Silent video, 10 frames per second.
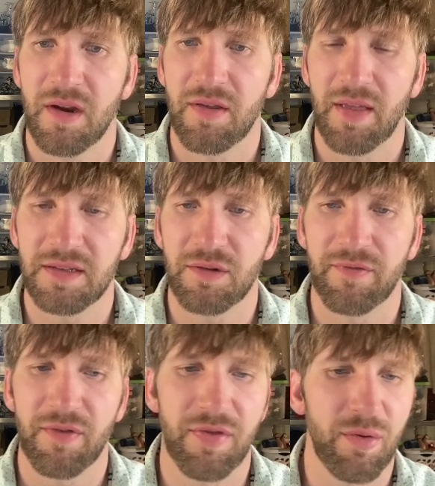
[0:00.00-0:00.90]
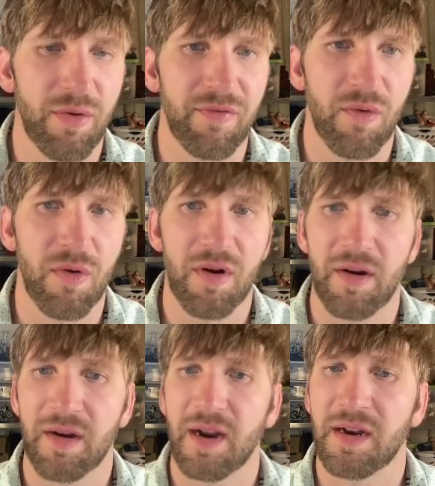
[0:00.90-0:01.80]
and that sold for
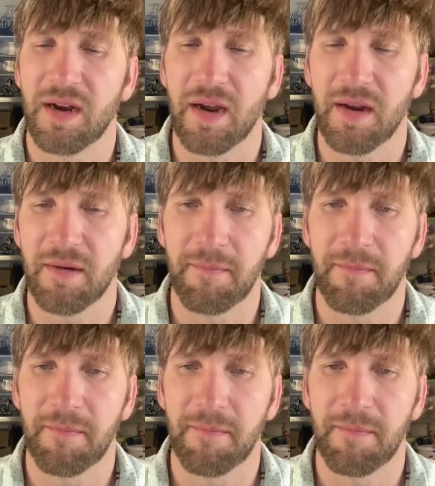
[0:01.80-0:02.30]
$34.99.